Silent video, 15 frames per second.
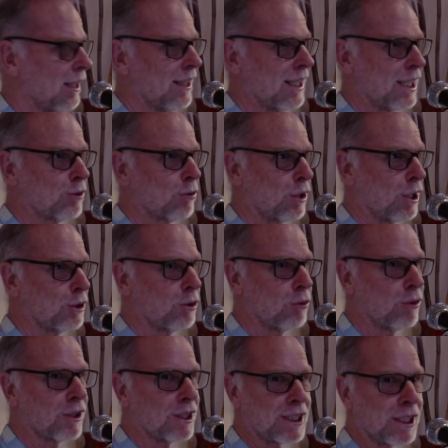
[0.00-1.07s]
That's what I do
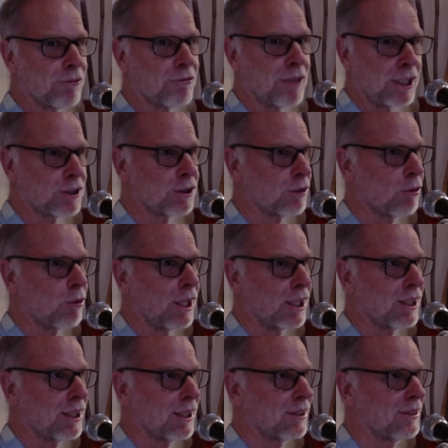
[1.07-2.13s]
with the 7 factors of awakening.